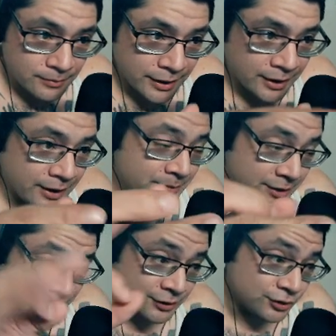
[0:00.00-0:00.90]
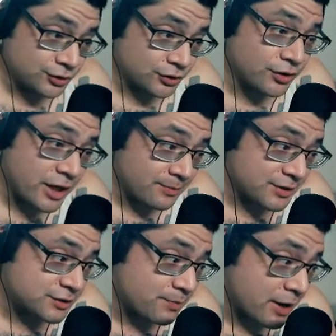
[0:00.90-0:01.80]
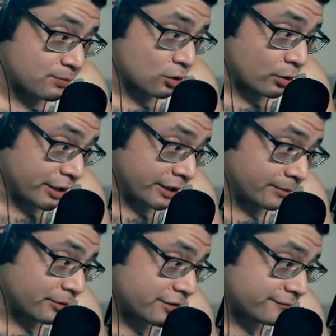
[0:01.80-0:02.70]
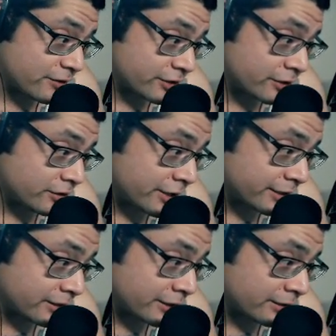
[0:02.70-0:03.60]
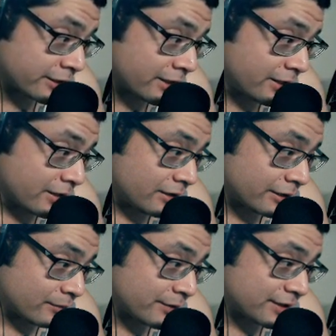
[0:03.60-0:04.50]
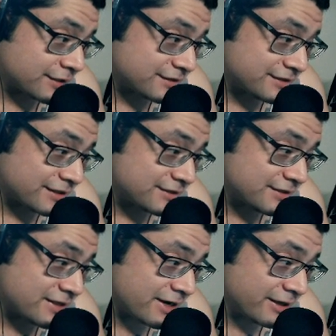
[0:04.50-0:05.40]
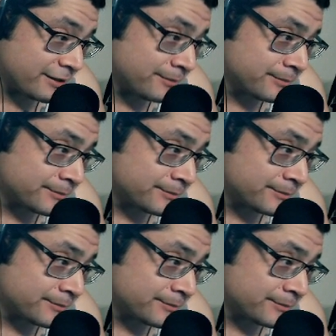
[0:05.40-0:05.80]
And I mean, you show that piece of paper quick, motherfucker. Like, like, like, like, wait, let's, let's see that again.